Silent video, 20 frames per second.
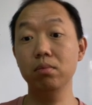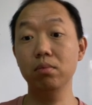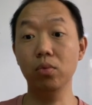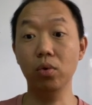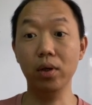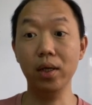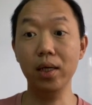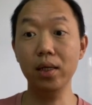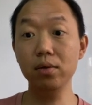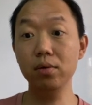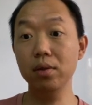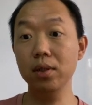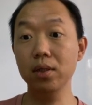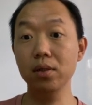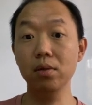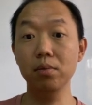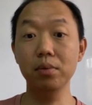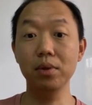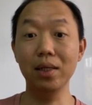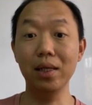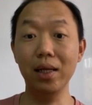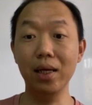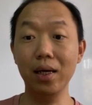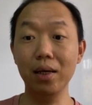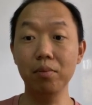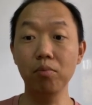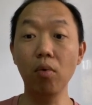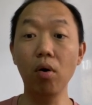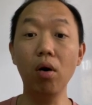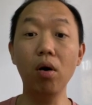okay so there's going to
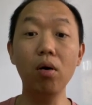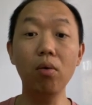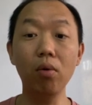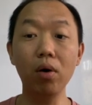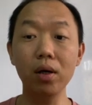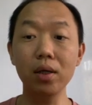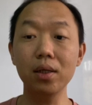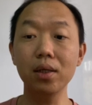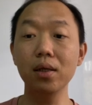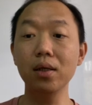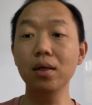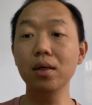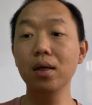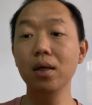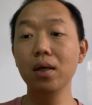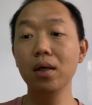be more water